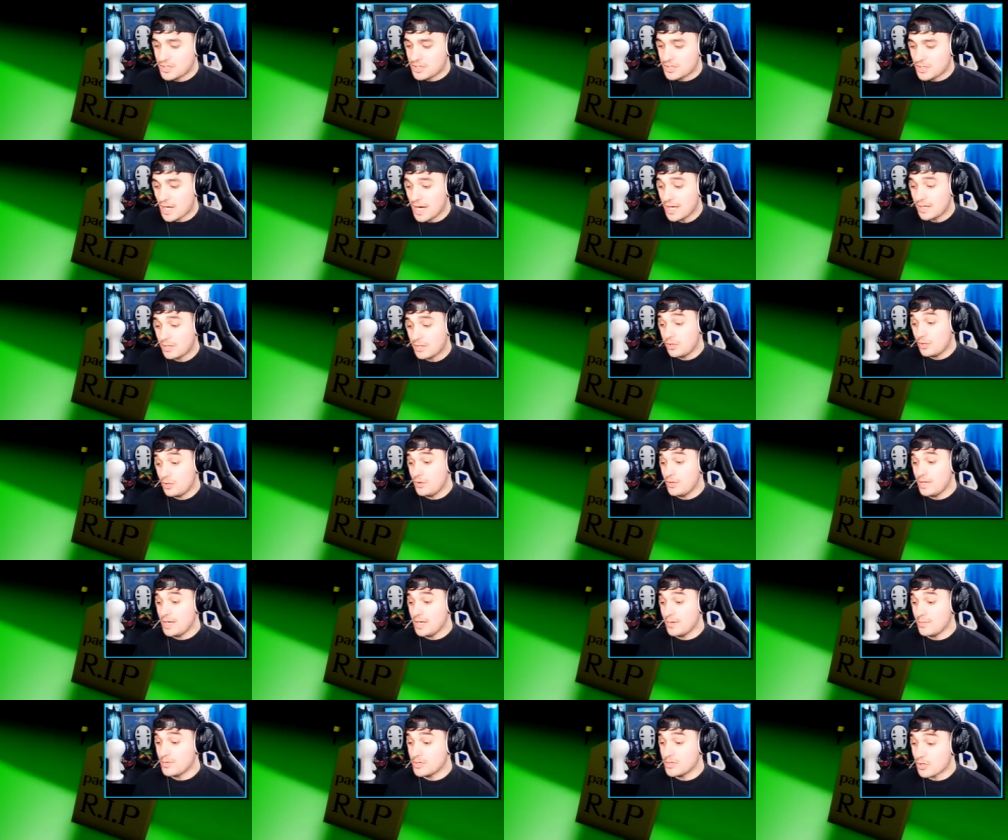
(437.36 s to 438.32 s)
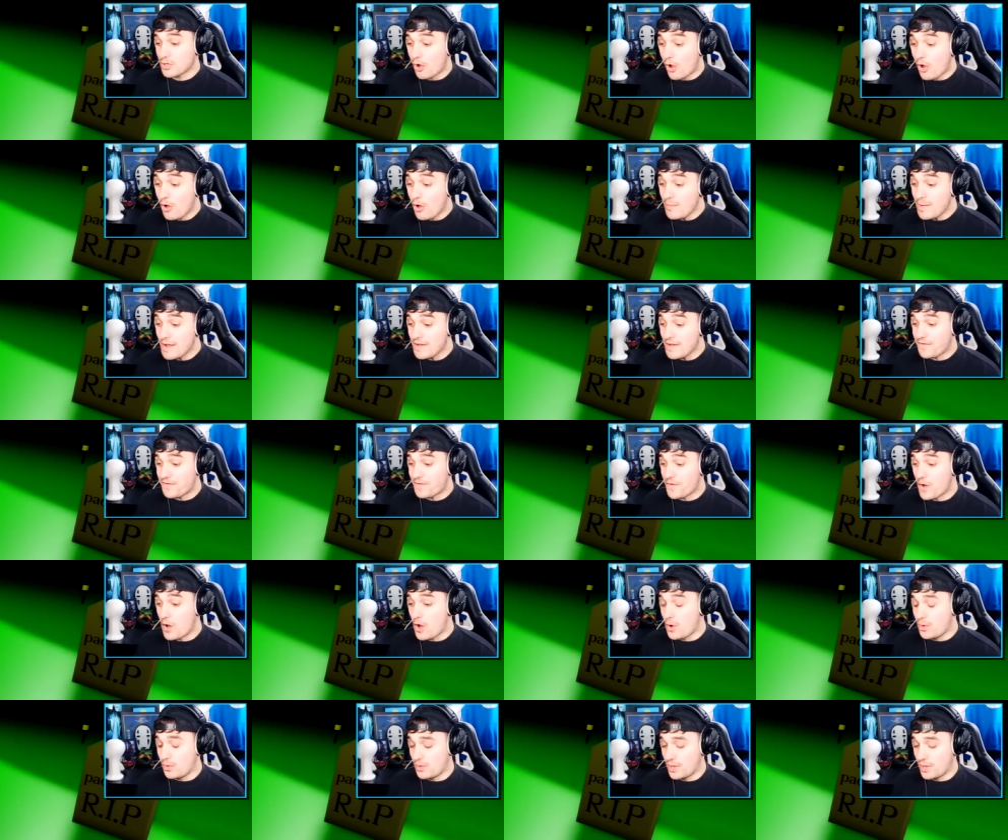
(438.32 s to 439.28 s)
That's right, Clued, it was all my
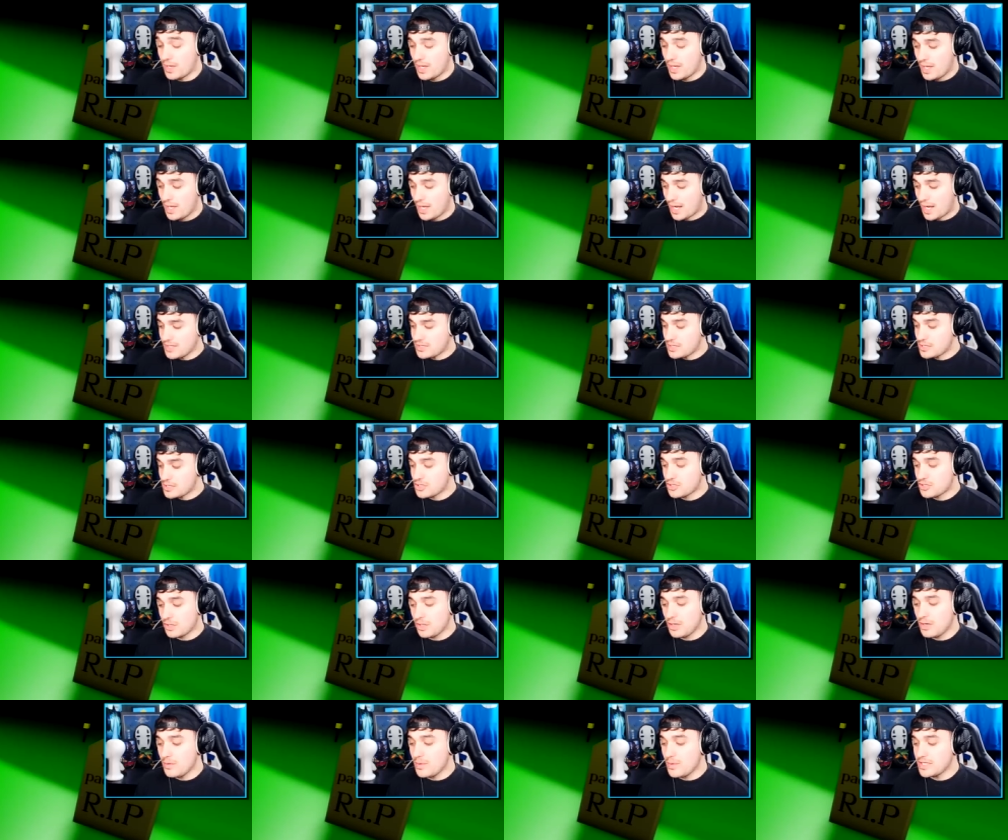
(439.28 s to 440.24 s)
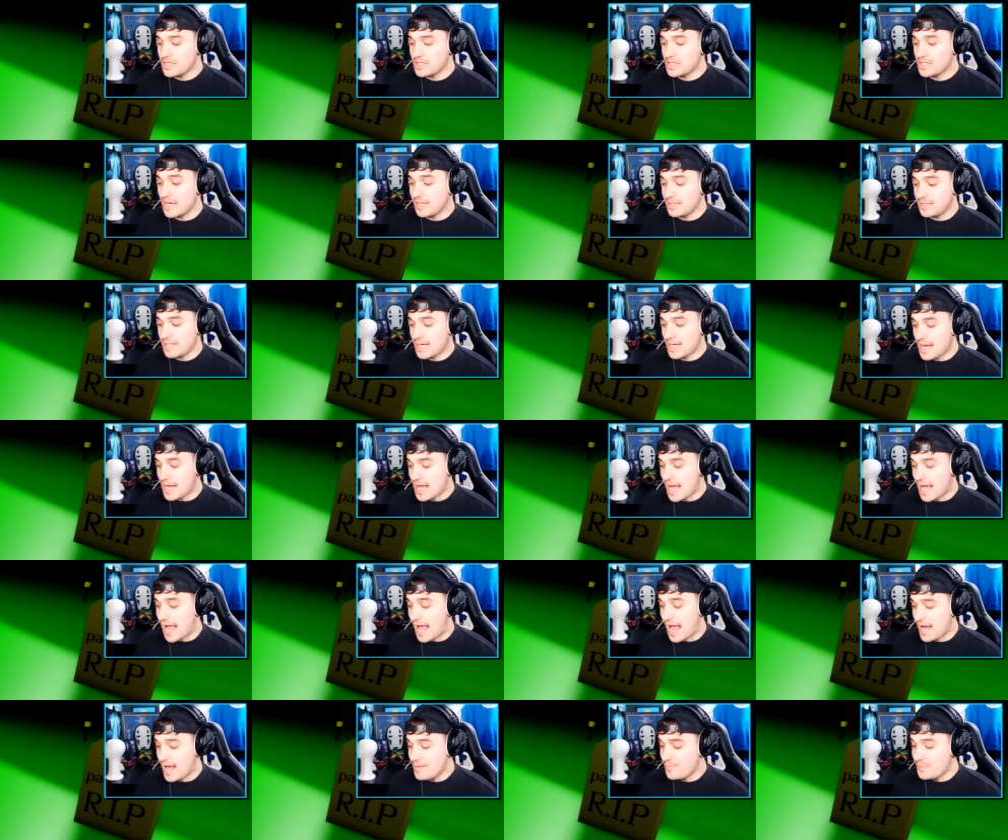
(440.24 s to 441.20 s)
fault. I just really wish that day I
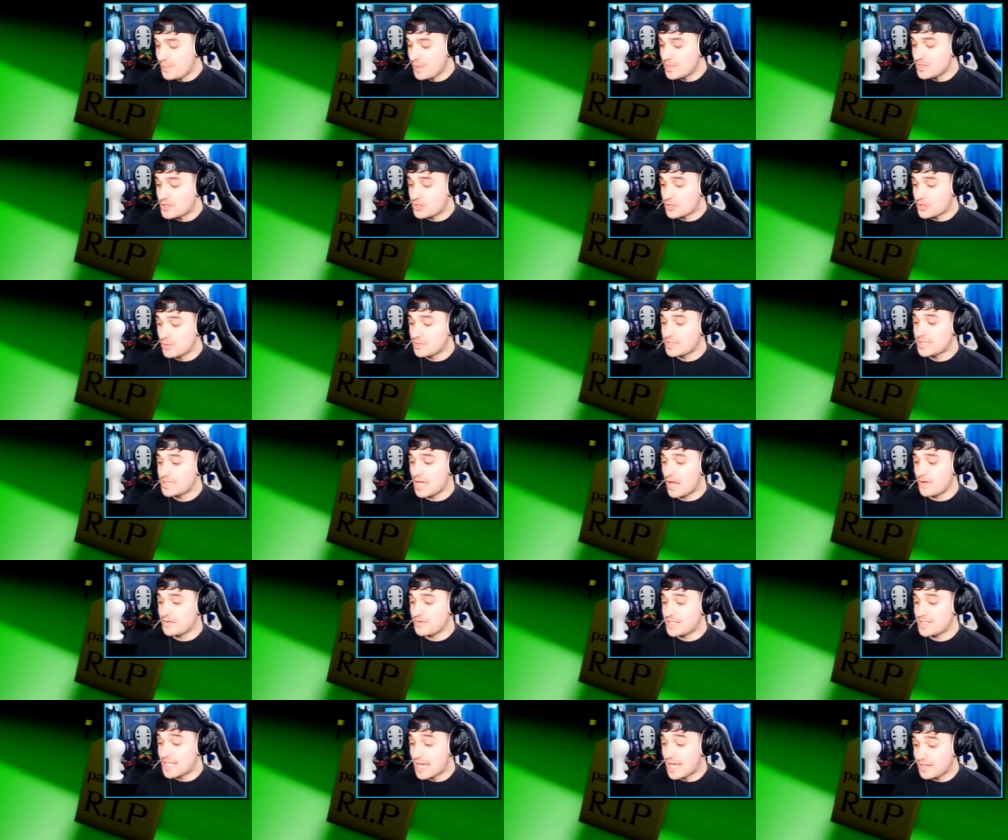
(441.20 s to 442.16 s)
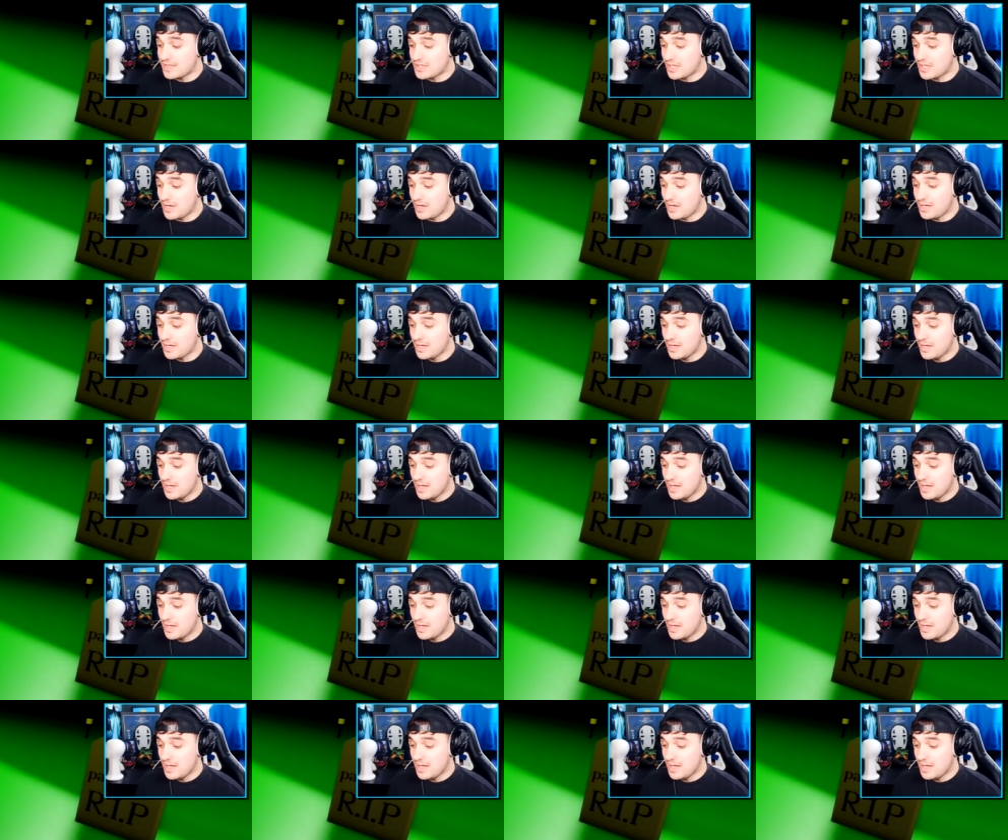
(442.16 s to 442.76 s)
hadn't been so self-centered